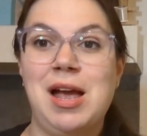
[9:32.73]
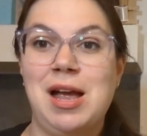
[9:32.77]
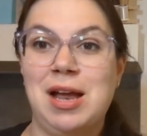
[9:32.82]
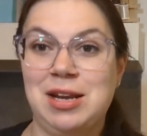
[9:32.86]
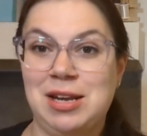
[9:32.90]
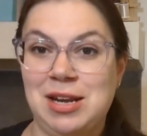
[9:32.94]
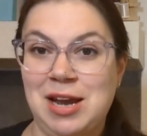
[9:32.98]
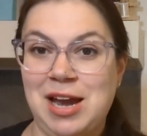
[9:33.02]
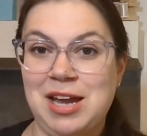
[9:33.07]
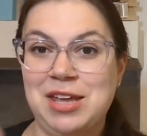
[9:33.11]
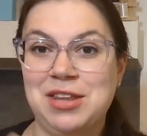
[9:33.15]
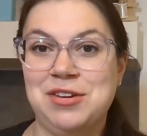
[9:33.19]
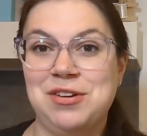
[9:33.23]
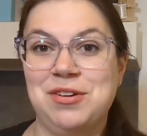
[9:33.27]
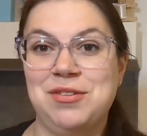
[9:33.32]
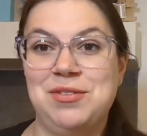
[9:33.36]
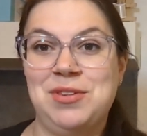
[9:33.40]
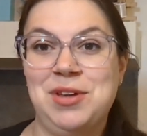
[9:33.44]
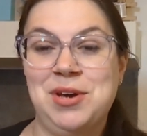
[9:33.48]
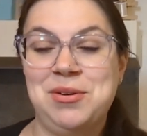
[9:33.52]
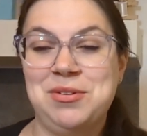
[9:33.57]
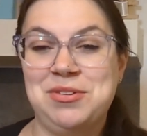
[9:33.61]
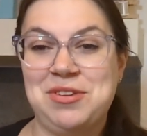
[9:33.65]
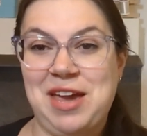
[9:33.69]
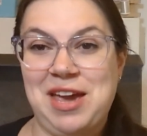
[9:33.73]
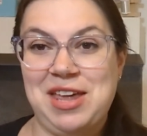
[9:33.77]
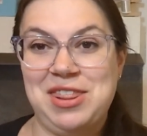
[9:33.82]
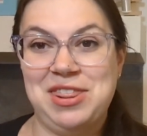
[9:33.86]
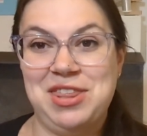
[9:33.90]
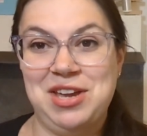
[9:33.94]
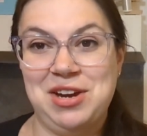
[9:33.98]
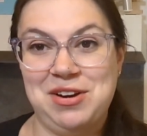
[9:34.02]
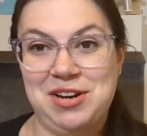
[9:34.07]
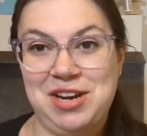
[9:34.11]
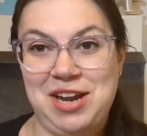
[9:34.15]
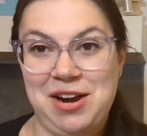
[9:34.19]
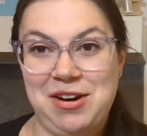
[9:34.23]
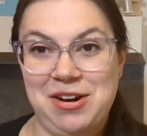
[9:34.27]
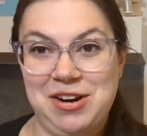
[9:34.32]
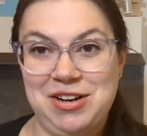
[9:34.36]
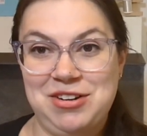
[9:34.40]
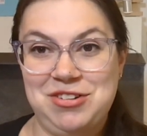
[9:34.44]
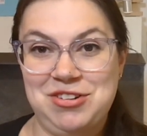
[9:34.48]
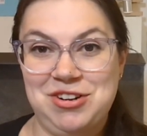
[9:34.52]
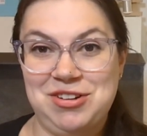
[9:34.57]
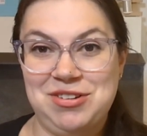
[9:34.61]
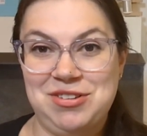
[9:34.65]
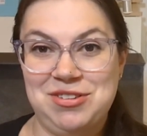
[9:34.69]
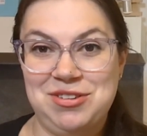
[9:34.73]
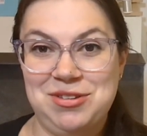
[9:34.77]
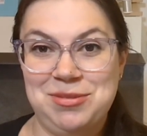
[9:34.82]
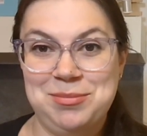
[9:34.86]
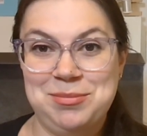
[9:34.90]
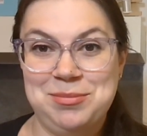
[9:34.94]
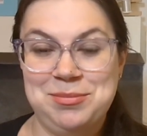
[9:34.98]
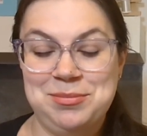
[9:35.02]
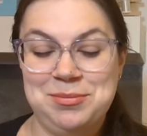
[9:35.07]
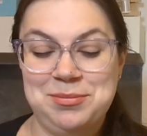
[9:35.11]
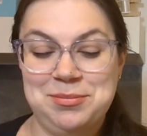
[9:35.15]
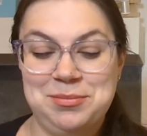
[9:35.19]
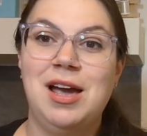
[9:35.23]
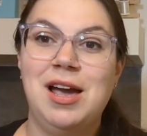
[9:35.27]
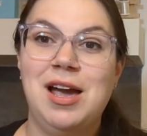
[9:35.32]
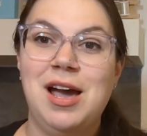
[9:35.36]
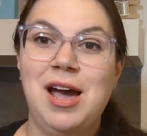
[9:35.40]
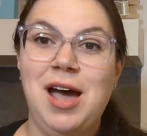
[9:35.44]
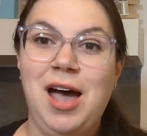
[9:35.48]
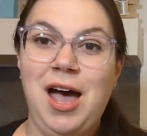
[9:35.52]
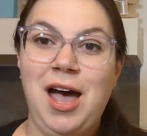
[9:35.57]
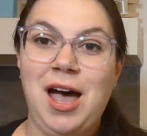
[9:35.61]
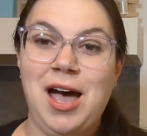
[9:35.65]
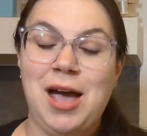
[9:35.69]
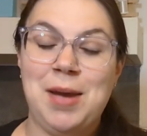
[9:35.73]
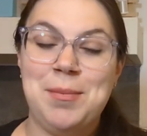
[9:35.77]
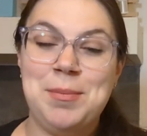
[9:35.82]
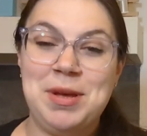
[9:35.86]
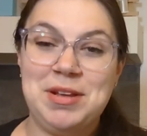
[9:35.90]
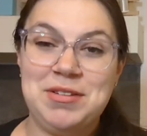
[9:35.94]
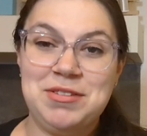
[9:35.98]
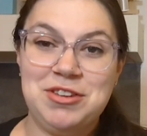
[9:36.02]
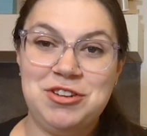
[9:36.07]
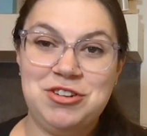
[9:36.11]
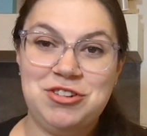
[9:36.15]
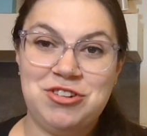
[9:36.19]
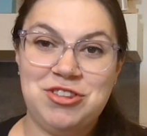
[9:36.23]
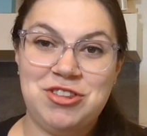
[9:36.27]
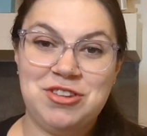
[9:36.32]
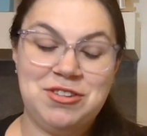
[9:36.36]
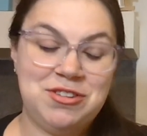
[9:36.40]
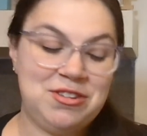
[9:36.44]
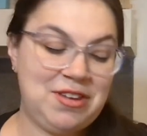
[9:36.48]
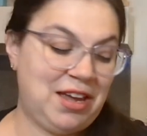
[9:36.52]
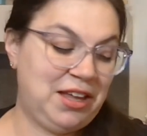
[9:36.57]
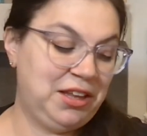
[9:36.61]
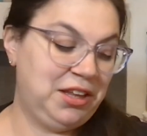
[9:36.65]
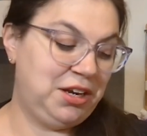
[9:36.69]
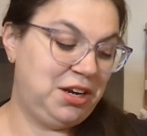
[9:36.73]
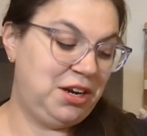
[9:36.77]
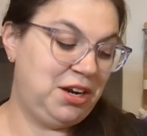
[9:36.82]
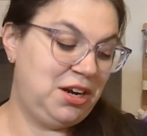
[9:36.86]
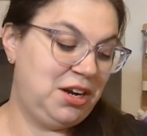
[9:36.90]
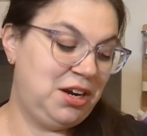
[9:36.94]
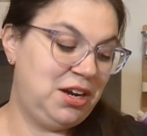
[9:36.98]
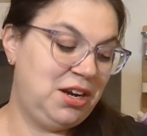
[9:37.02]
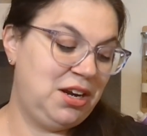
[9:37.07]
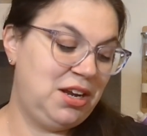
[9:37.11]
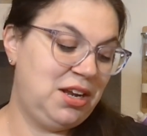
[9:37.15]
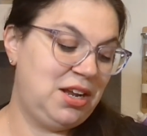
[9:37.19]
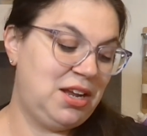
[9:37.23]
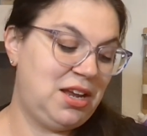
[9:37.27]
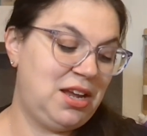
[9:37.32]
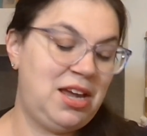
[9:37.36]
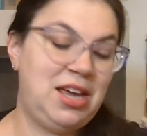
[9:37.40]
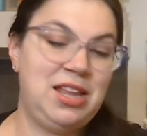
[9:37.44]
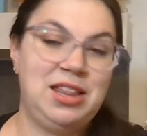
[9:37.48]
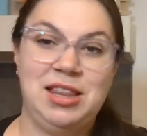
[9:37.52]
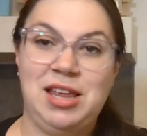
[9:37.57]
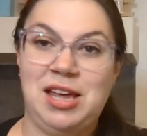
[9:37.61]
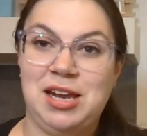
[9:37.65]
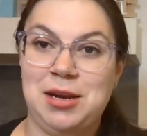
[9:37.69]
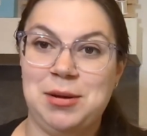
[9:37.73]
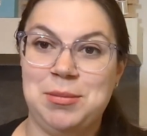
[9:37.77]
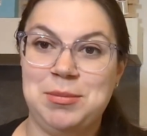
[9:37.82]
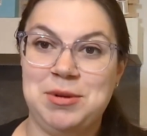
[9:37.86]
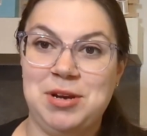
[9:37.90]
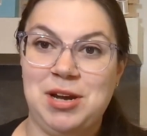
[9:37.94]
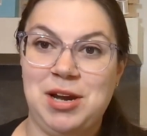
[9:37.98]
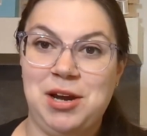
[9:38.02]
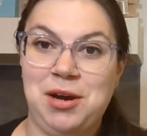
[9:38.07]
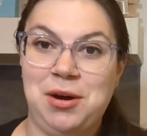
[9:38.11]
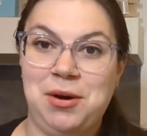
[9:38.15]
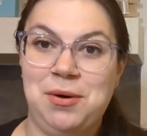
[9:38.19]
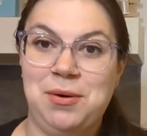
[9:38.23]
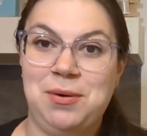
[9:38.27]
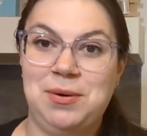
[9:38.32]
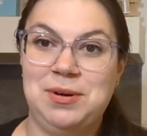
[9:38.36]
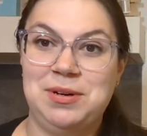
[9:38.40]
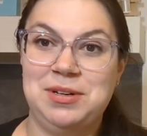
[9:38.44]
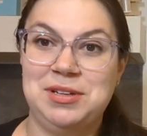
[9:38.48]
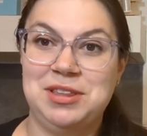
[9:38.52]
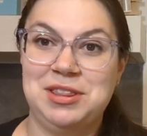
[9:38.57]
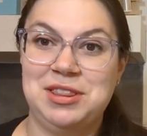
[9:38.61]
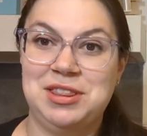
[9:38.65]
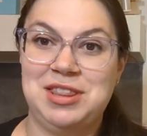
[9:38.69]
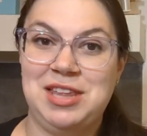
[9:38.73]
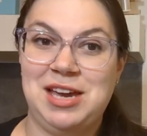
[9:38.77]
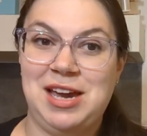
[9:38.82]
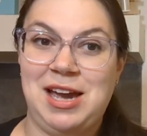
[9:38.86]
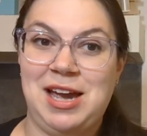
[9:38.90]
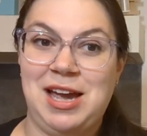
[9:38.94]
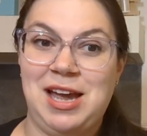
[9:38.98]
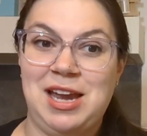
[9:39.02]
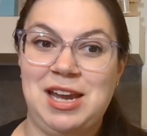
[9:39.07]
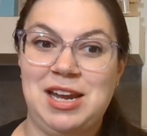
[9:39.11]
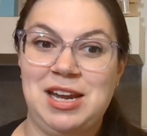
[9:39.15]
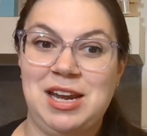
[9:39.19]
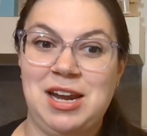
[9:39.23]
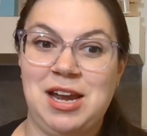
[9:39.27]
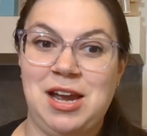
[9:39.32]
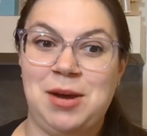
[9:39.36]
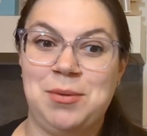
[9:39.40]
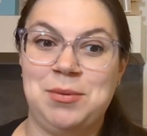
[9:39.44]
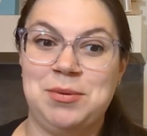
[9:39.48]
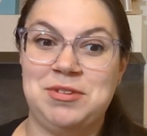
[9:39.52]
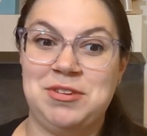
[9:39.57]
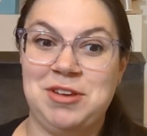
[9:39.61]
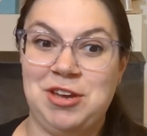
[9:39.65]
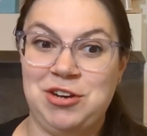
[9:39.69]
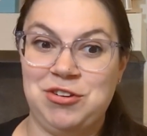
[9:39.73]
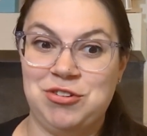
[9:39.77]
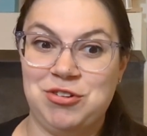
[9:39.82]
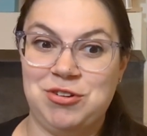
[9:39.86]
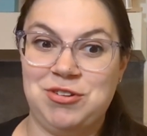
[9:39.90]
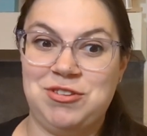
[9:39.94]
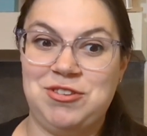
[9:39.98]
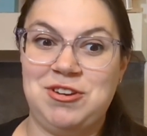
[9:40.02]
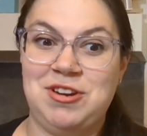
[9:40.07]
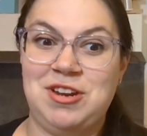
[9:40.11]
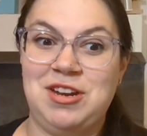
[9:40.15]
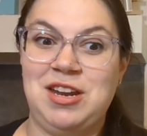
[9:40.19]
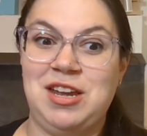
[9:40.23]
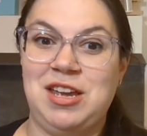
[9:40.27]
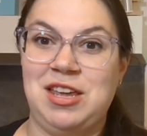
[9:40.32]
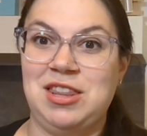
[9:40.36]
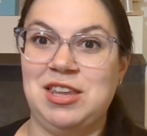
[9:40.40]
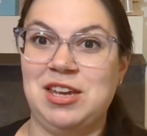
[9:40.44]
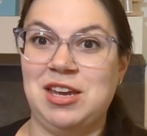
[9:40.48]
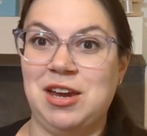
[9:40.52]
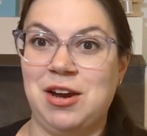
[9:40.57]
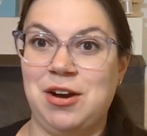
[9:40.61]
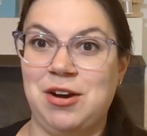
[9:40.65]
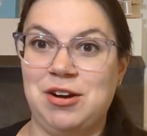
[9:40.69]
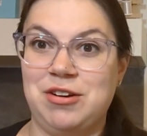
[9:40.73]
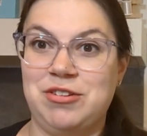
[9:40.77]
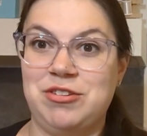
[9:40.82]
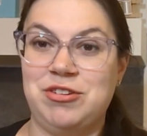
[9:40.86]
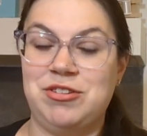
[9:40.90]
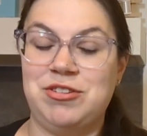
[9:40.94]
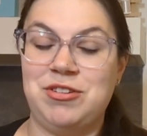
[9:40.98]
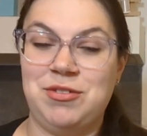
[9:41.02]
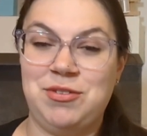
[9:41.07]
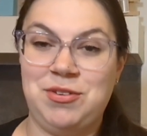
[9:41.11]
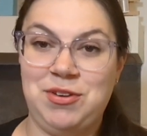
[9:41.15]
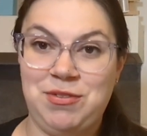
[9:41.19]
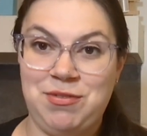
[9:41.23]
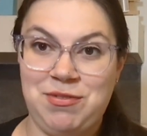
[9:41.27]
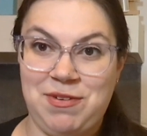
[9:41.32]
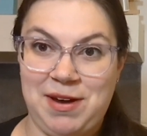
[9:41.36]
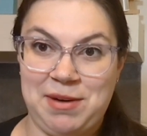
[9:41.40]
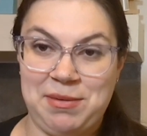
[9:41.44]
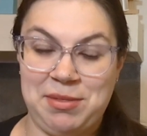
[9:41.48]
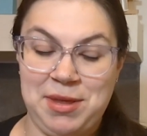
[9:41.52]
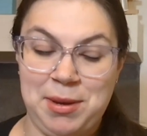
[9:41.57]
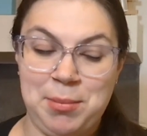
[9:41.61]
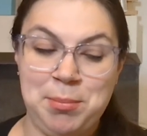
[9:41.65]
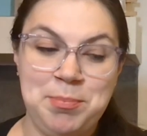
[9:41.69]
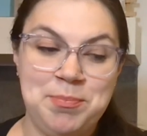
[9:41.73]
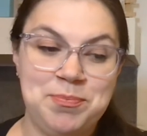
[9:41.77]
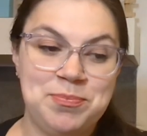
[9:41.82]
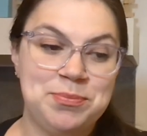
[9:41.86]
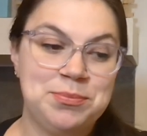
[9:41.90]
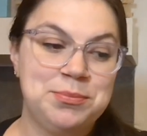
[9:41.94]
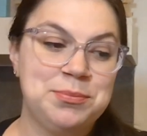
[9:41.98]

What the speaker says: Neither of those had their carriages. I messaged the seller and let him know that I was interested in the carriages if he found them,